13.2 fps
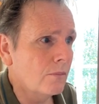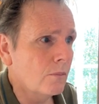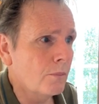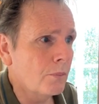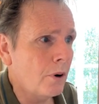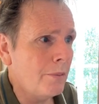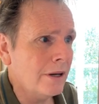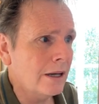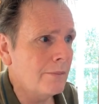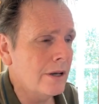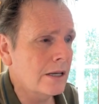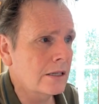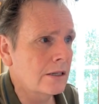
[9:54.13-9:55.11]
Probably come
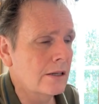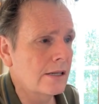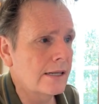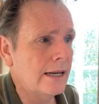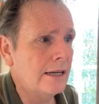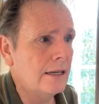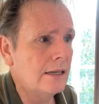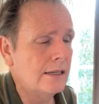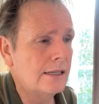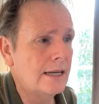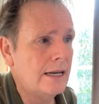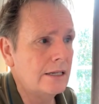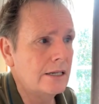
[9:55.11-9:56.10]
next to the
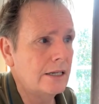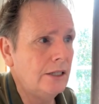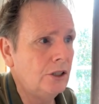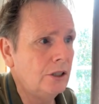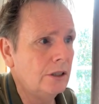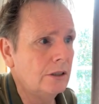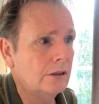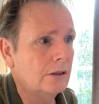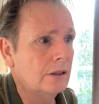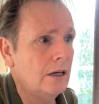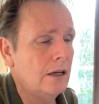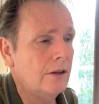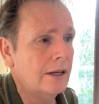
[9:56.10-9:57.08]
Xanthidicias,
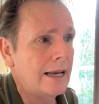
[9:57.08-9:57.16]
the